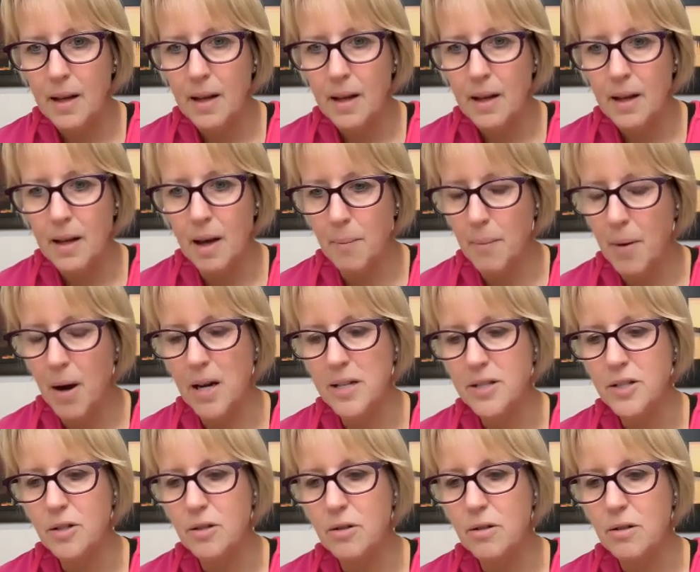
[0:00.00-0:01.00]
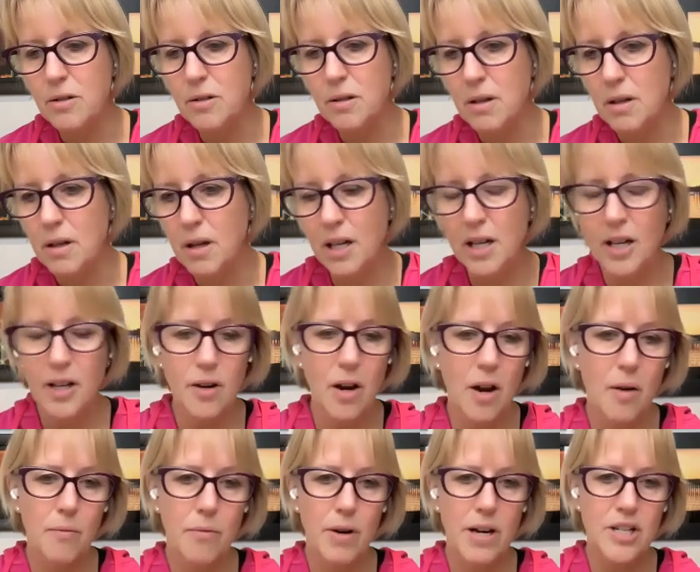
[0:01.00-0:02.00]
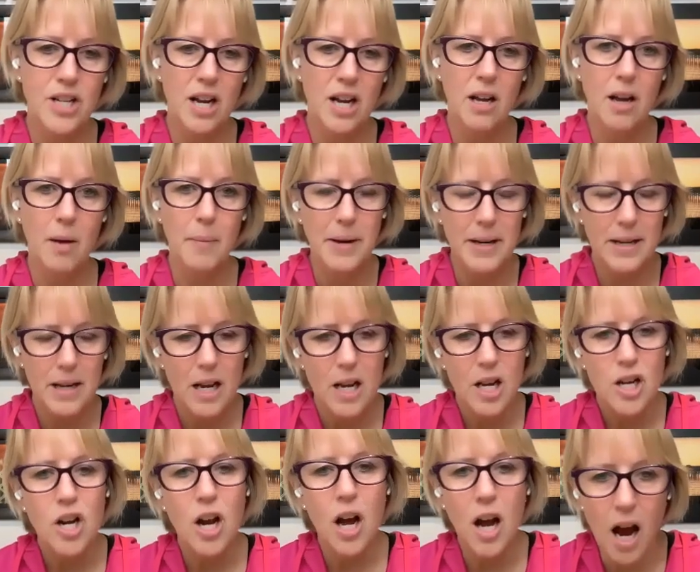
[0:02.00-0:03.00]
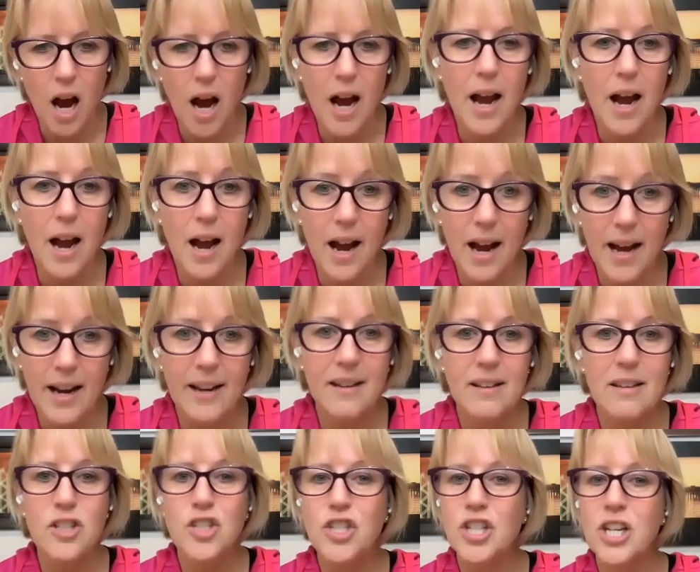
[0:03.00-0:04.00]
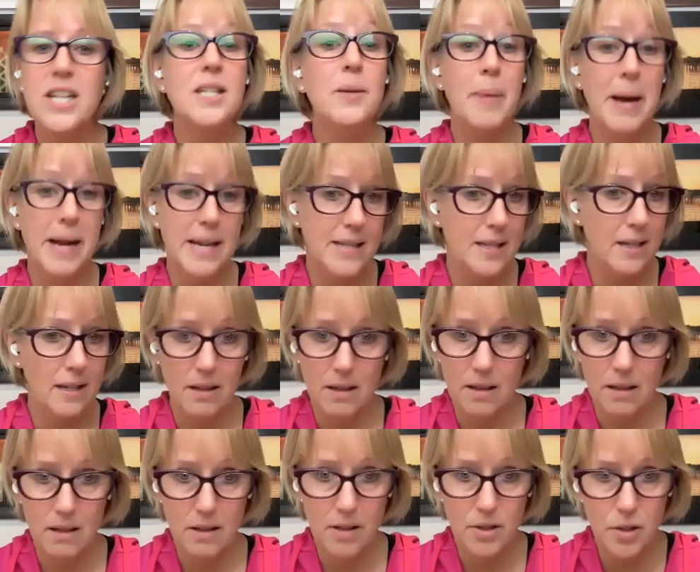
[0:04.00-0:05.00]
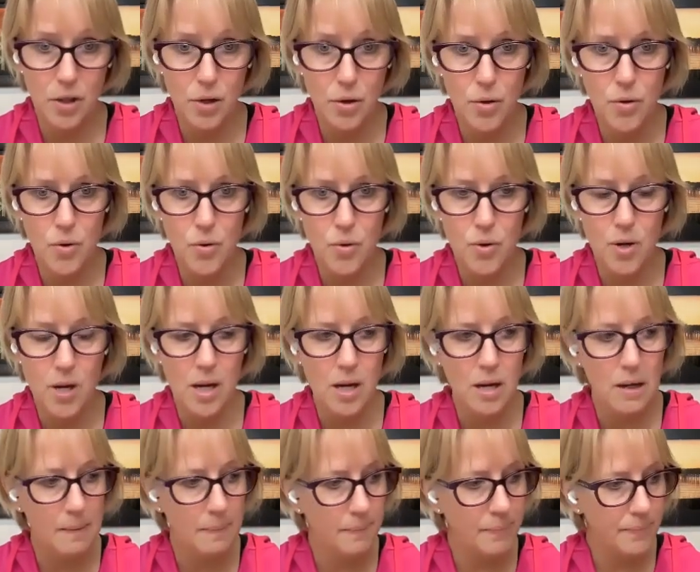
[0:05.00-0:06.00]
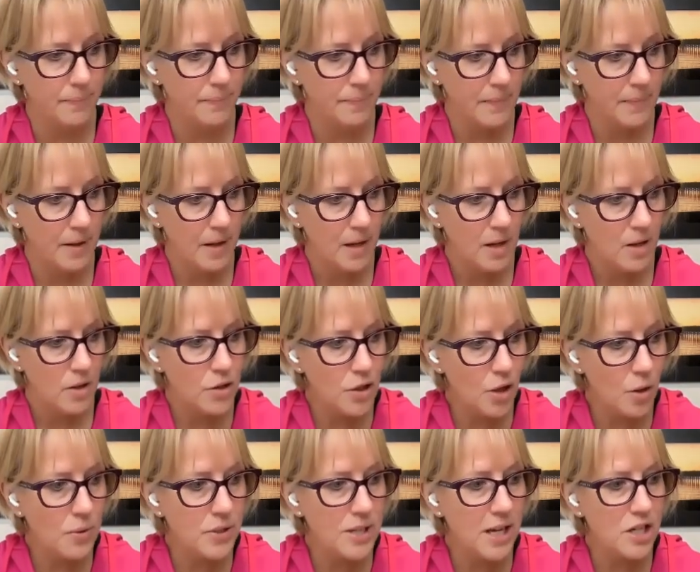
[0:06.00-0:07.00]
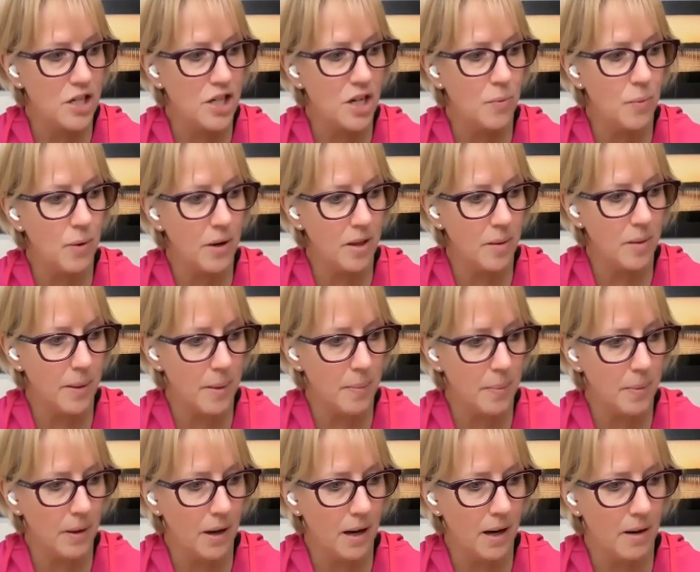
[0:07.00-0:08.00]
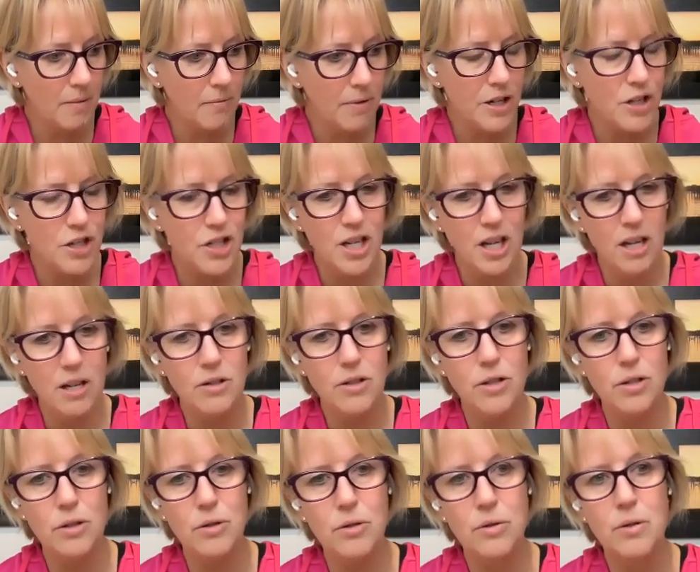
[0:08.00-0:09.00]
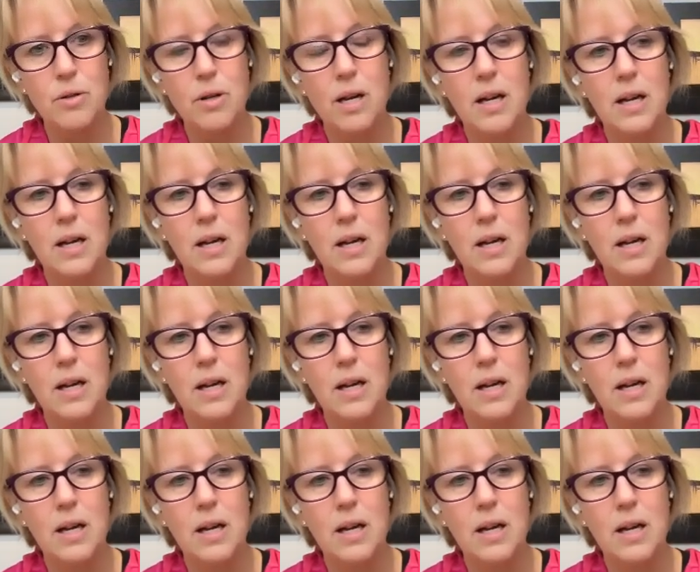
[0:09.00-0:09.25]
it might do. I could reach out. I mean, she's amazing. Sue, Sue was actually one of the people I reached out to